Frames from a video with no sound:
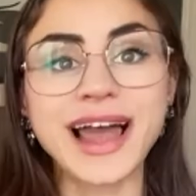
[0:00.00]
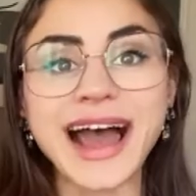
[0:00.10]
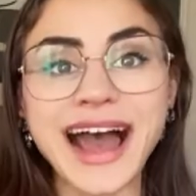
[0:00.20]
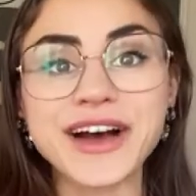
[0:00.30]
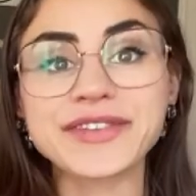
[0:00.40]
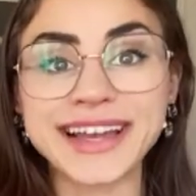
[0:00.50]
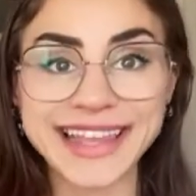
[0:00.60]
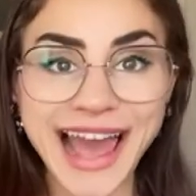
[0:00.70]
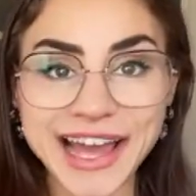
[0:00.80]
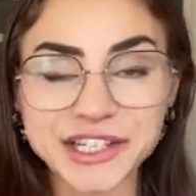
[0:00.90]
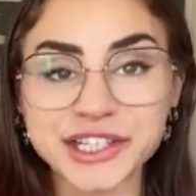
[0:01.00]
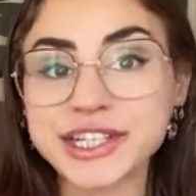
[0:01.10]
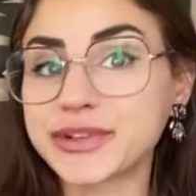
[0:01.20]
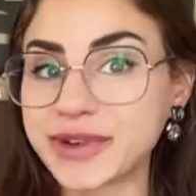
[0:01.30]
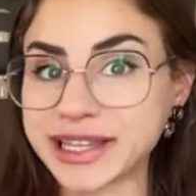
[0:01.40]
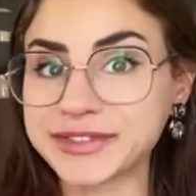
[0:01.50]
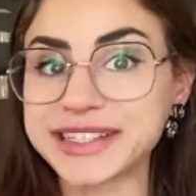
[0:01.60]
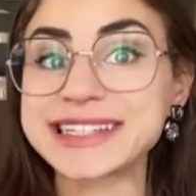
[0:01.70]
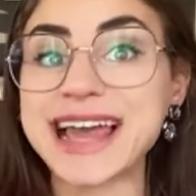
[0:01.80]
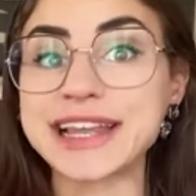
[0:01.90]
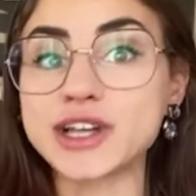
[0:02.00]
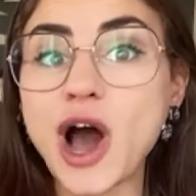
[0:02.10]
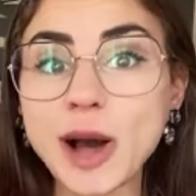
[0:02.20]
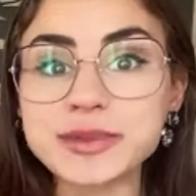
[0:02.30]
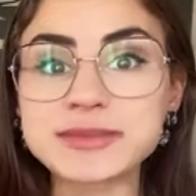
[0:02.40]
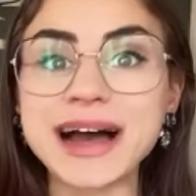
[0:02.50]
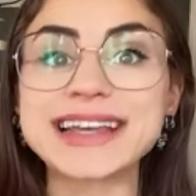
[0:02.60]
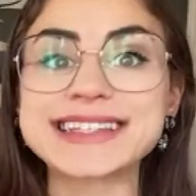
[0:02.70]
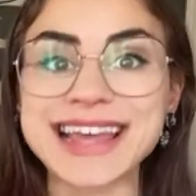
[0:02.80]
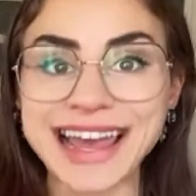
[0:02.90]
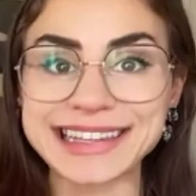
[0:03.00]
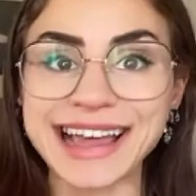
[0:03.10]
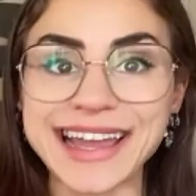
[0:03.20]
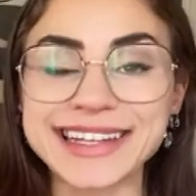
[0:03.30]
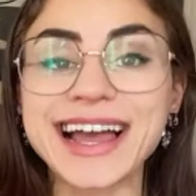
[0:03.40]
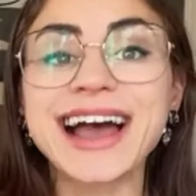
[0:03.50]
Have a catchy, relevant, and optimized headline.